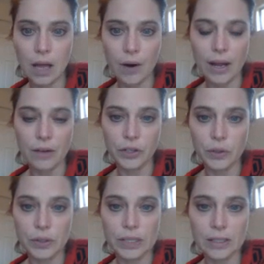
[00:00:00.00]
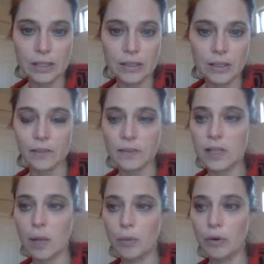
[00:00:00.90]
all right, a few sentences of
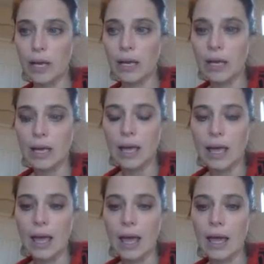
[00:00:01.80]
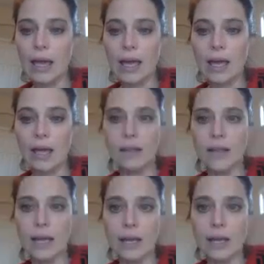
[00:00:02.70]
summary, and
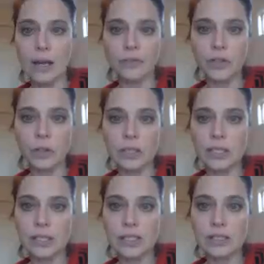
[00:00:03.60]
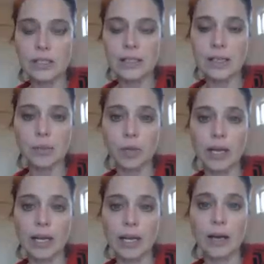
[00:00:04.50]
then a few sentences
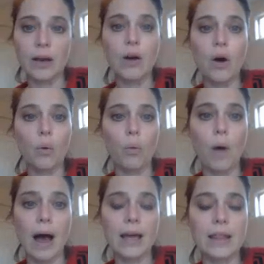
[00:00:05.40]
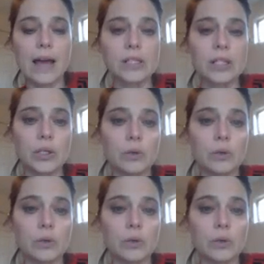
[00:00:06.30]
explaining why that's